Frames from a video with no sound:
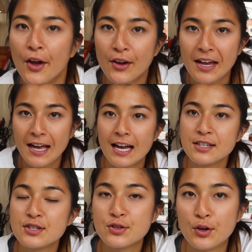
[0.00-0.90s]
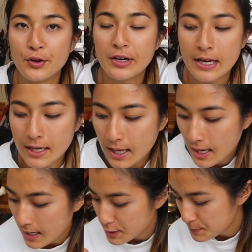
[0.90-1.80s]
Okay guys, so it
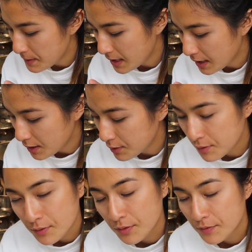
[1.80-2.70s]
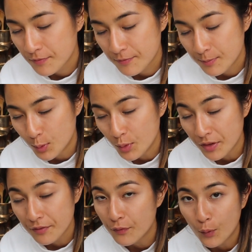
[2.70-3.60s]
has been more
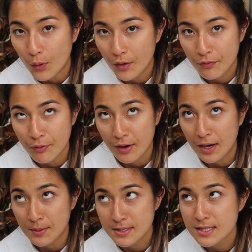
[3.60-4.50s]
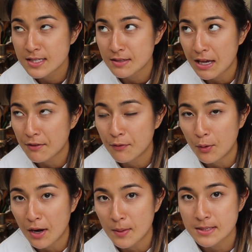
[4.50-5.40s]
than 3 hours. It's like
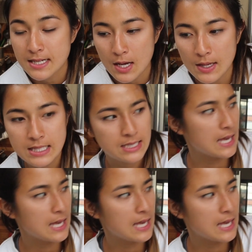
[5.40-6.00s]
4 hours now. At